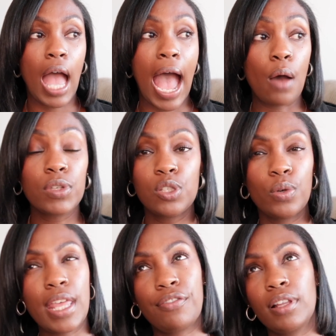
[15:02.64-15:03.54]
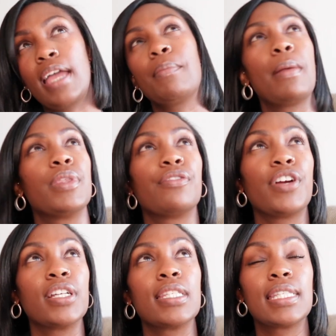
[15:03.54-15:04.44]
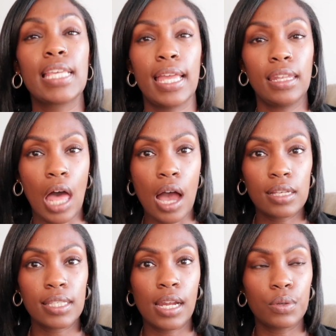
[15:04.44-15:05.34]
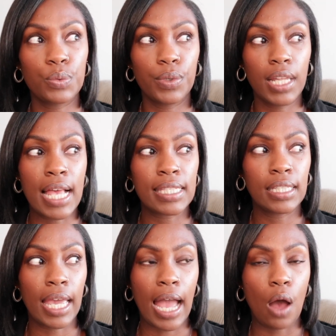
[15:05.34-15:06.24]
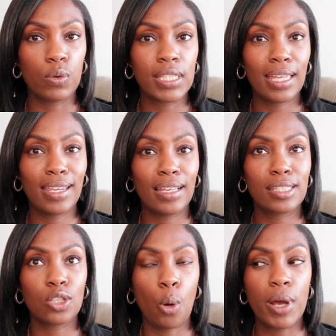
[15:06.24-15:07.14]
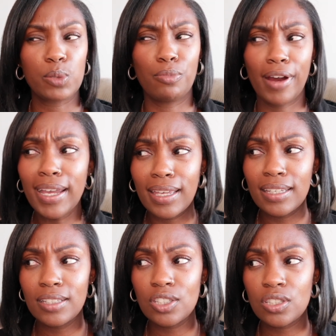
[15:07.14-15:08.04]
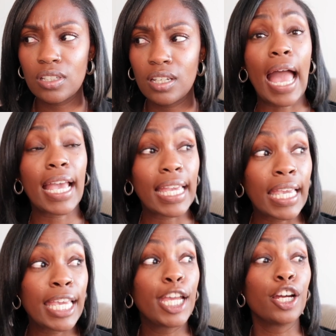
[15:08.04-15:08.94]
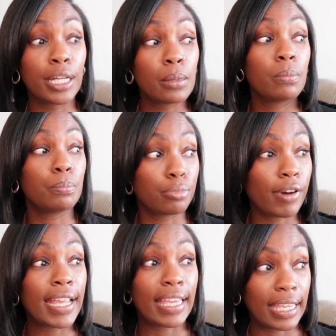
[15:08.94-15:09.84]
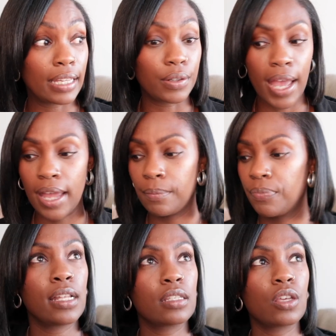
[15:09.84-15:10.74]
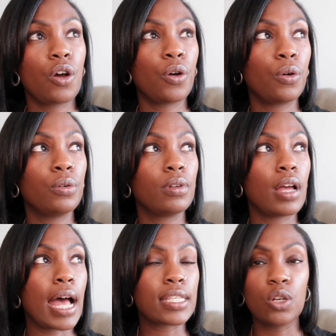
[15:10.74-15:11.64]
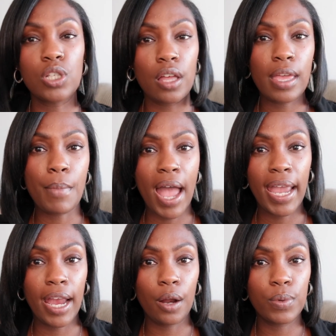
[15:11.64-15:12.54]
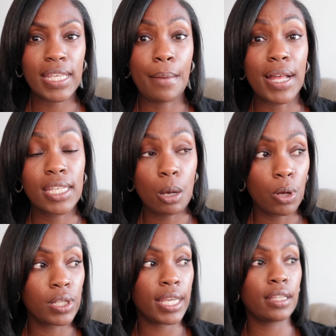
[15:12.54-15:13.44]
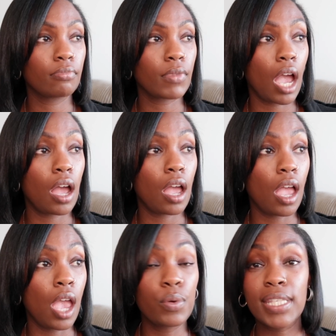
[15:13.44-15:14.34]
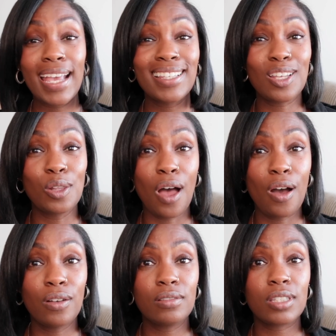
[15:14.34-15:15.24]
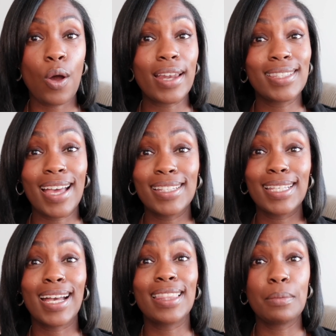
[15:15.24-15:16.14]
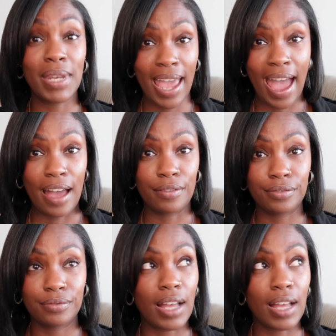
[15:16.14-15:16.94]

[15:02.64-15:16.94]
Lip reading: I was doing that for like maybe the first 10 locks, and I was realizing like I was getting so much breakage. Like I could hear it breaking, okay? And so I told y'all that my hair was at my tailbone length. It was taking so long, so I decided to cut them in half.